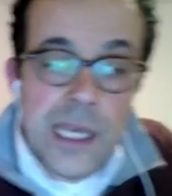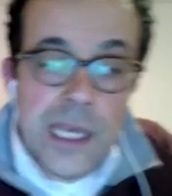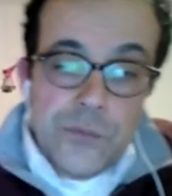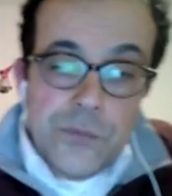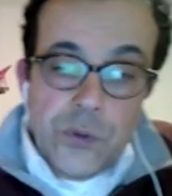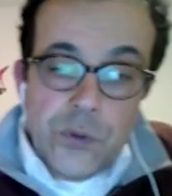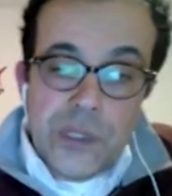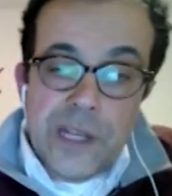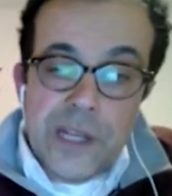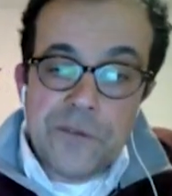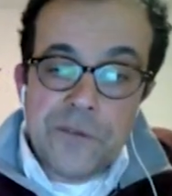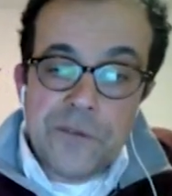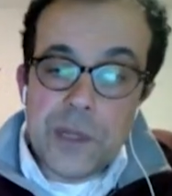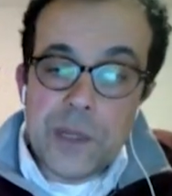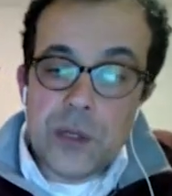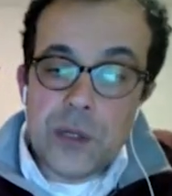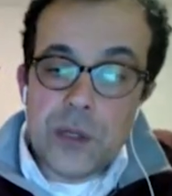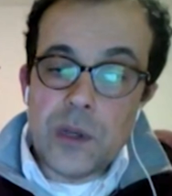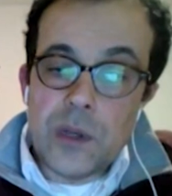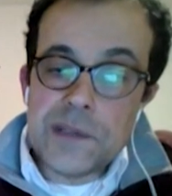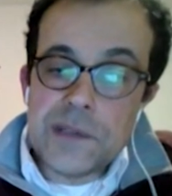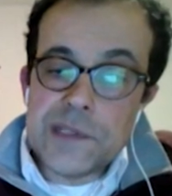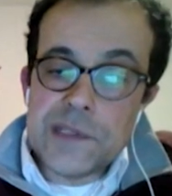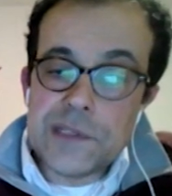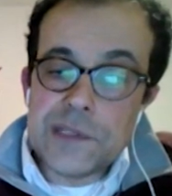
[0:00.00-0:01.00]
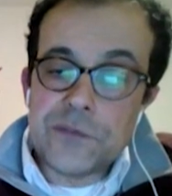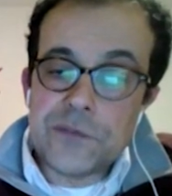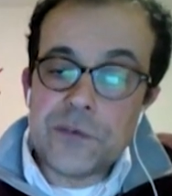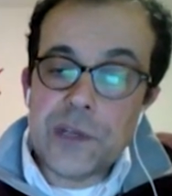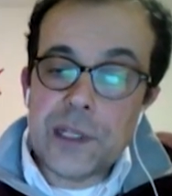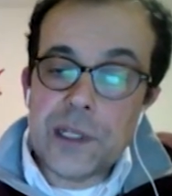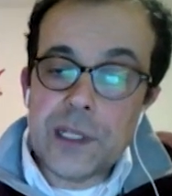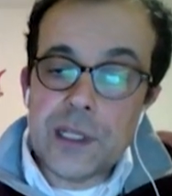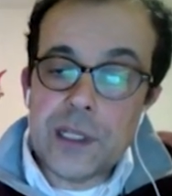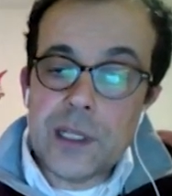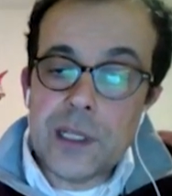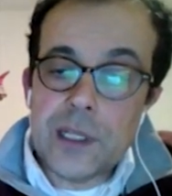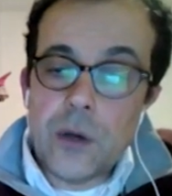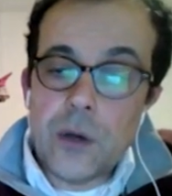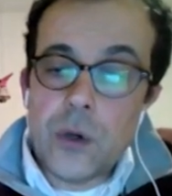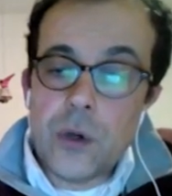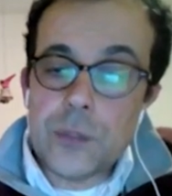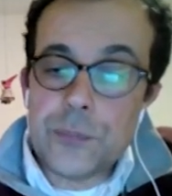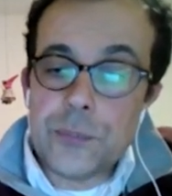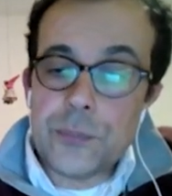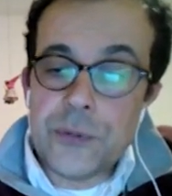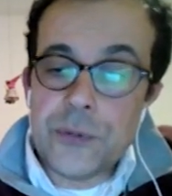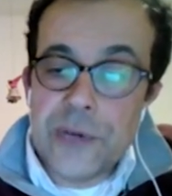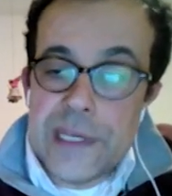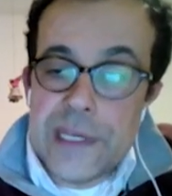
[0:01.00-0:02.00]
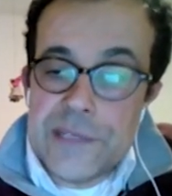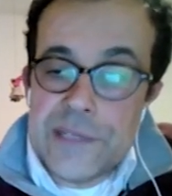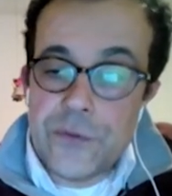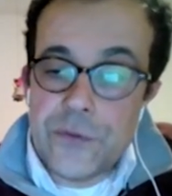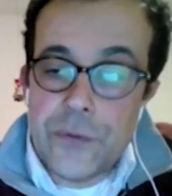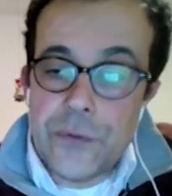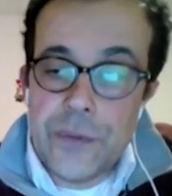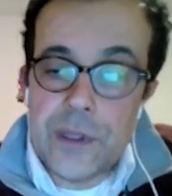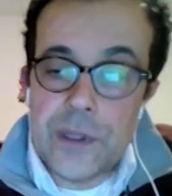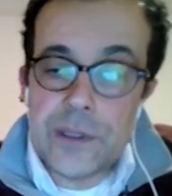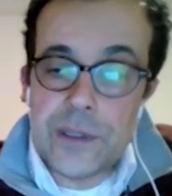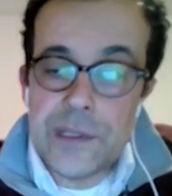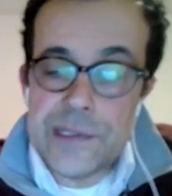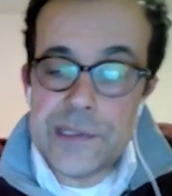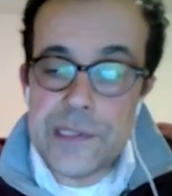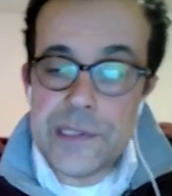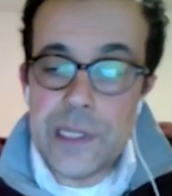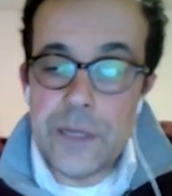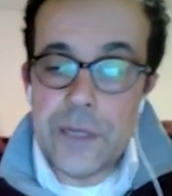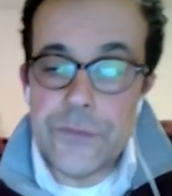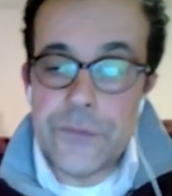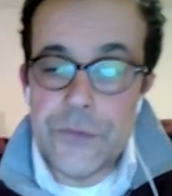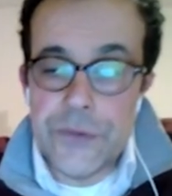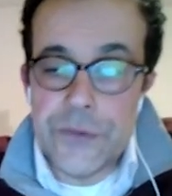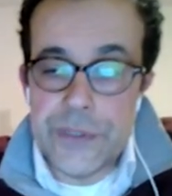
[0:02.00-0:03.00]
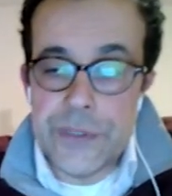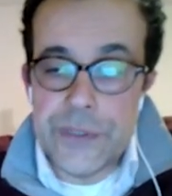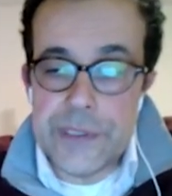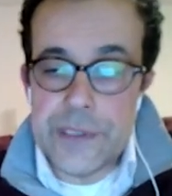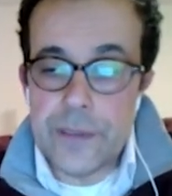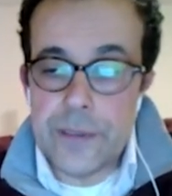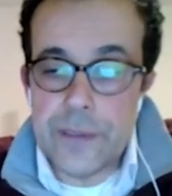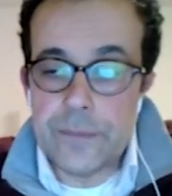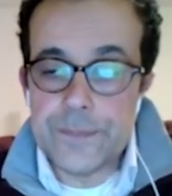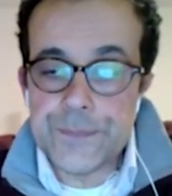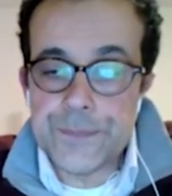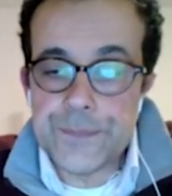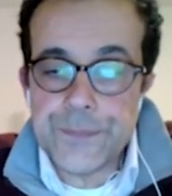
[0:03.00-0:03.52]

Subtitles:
would have been concentrated on praiseworthy discoveries.